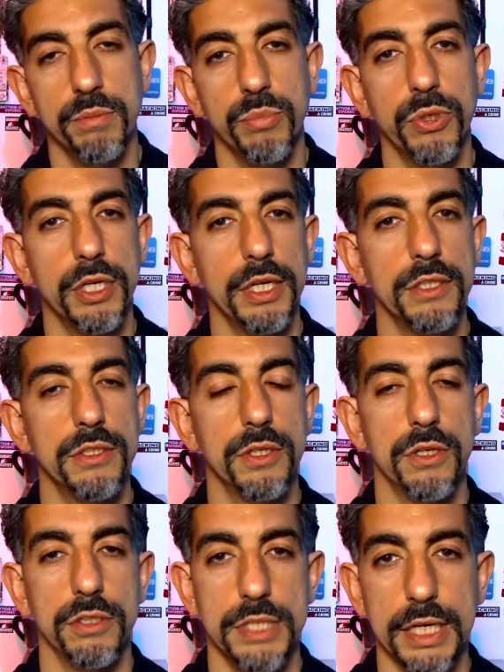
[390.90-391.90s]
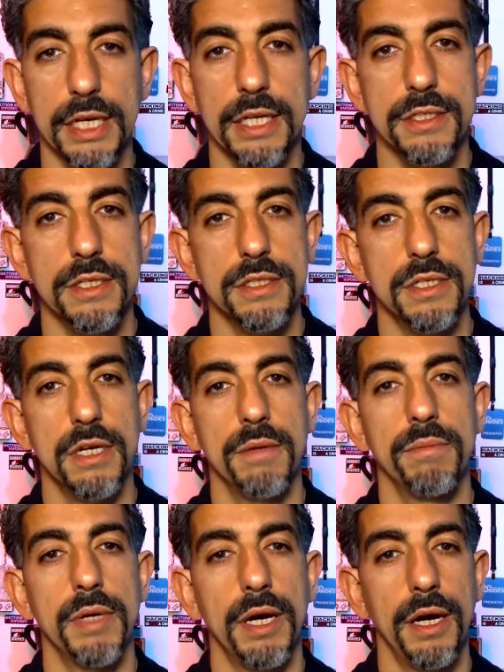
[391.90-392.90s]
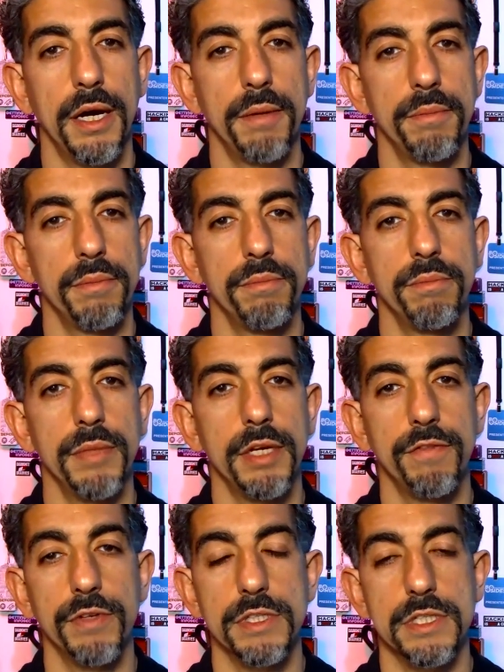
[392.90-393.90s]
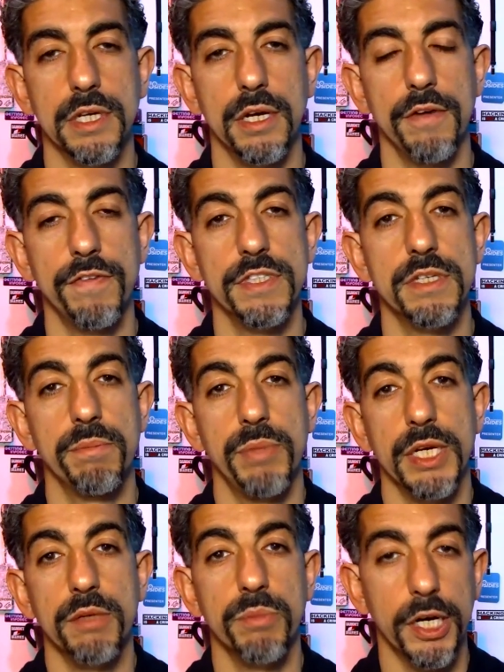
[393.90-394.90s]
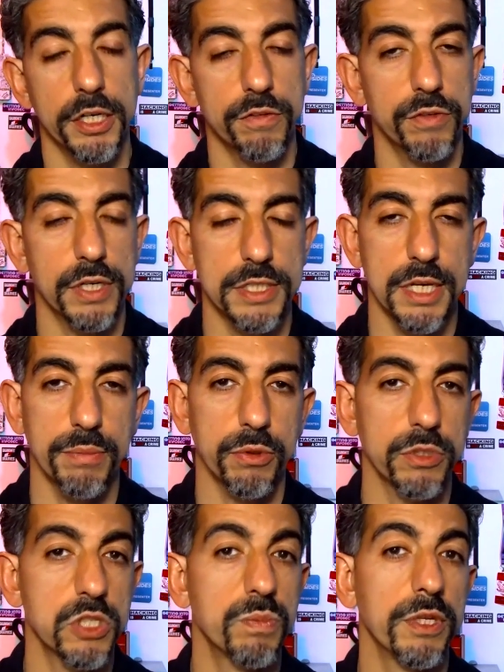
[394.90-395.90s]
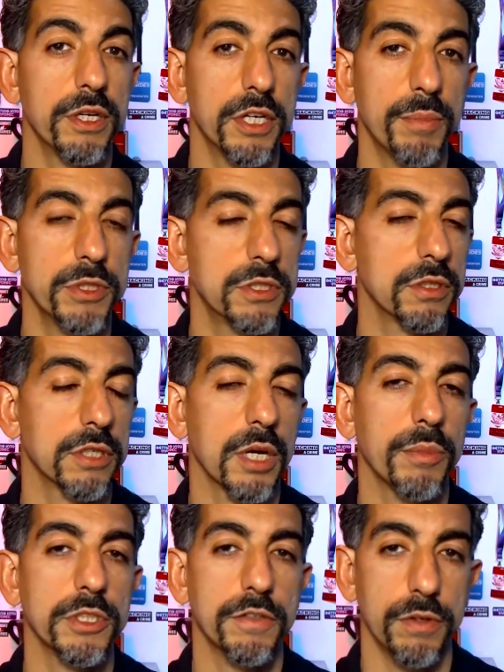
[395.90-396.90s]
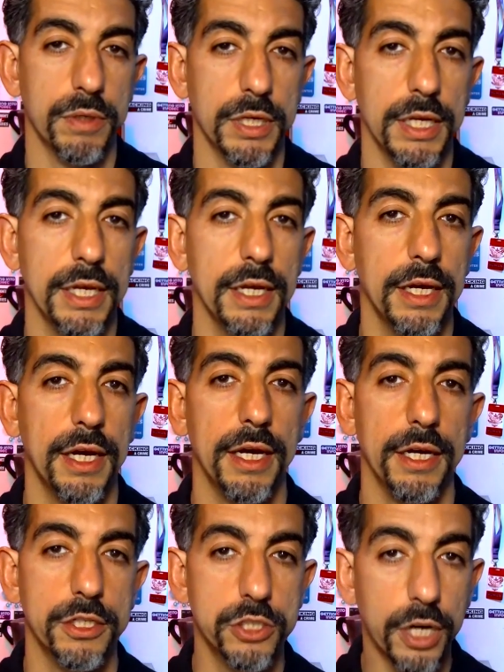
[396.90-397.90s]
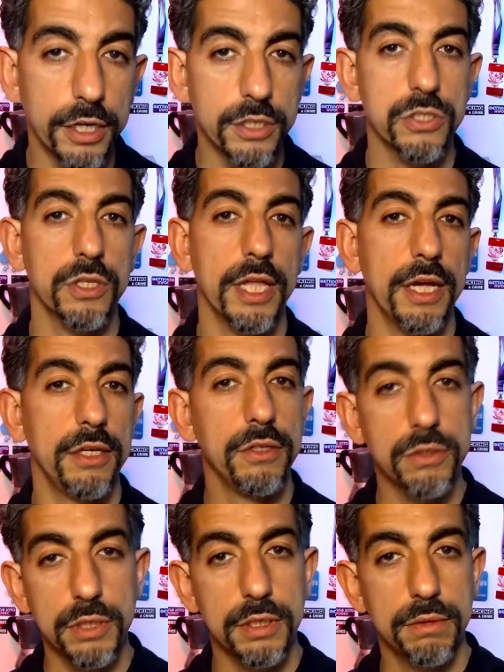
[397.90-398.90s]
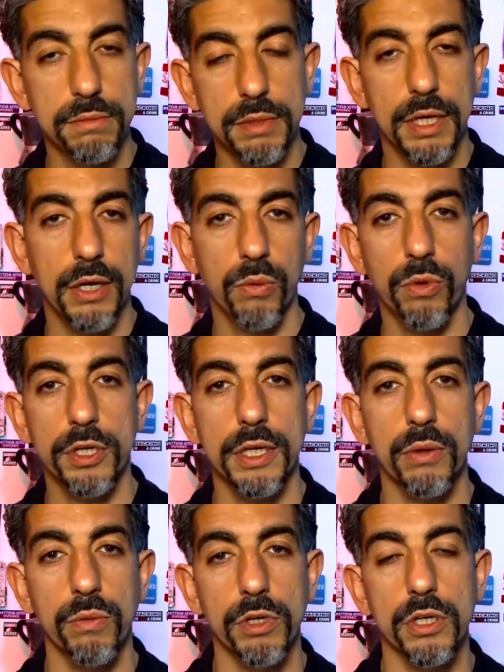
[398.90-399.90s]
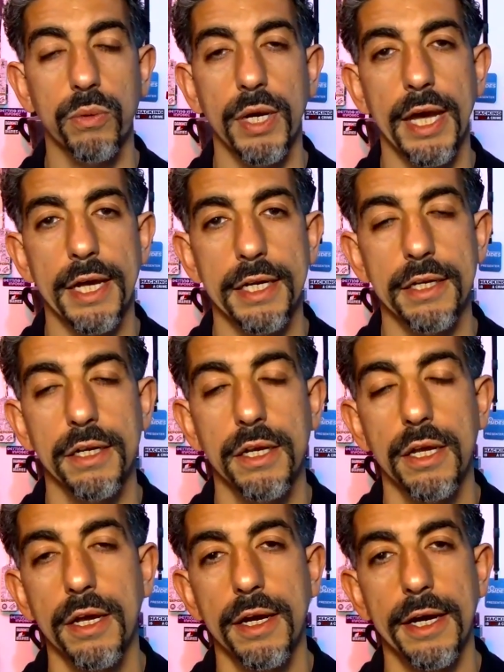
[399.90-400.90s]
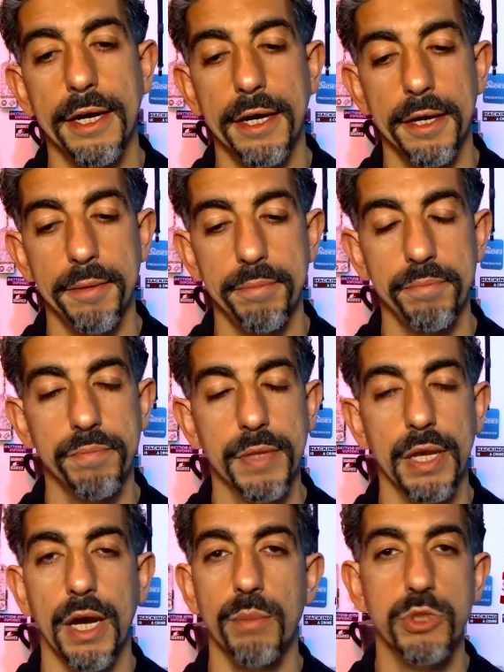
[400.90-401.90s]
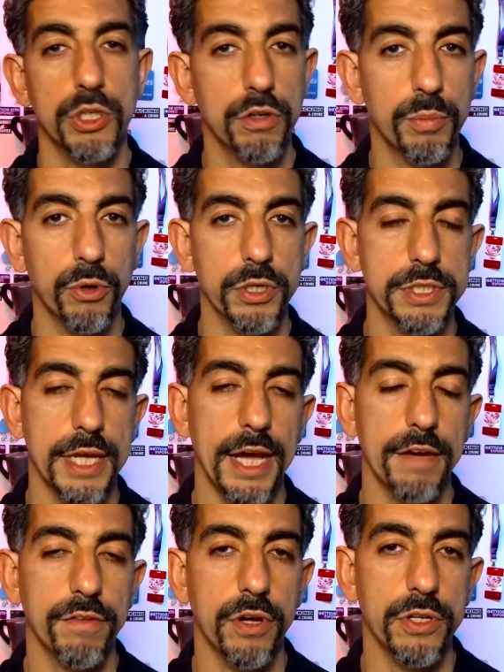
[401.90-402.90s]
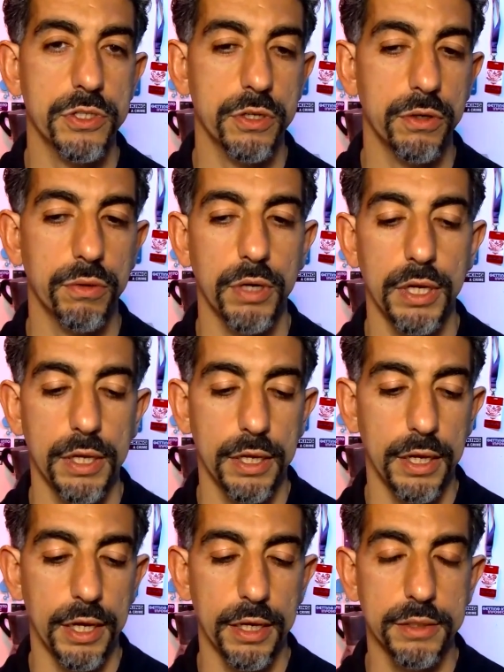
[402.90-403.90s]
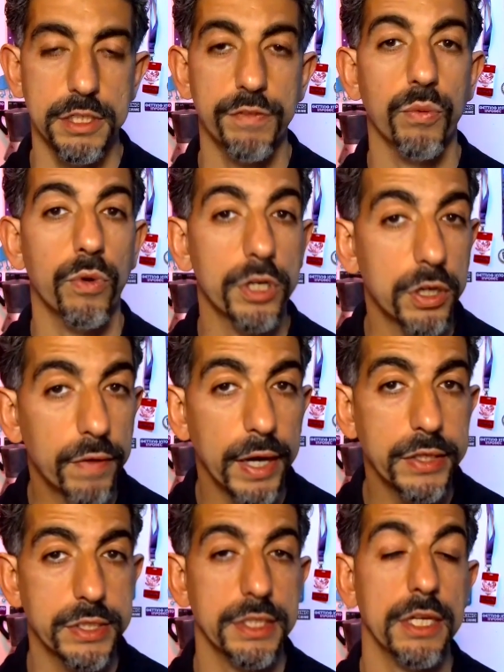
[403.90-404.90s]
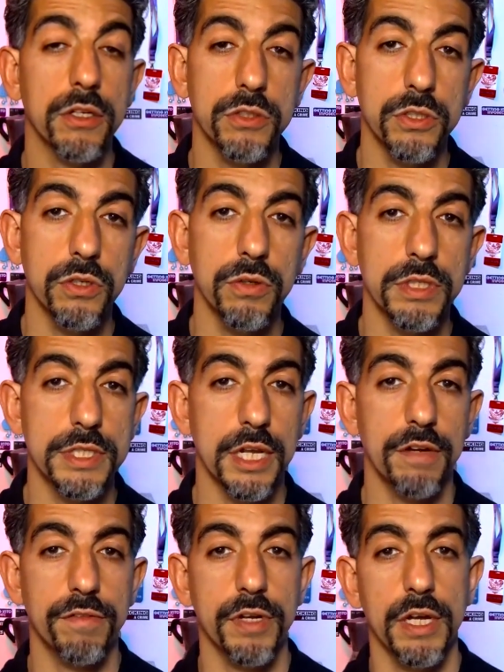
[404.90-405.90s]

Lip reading: put it into their ticketing system. If it's a big bug, for example, split it up into a couple different chunks so that you can work away at it. I'm sure your reports have also different workarounds that they could do instead of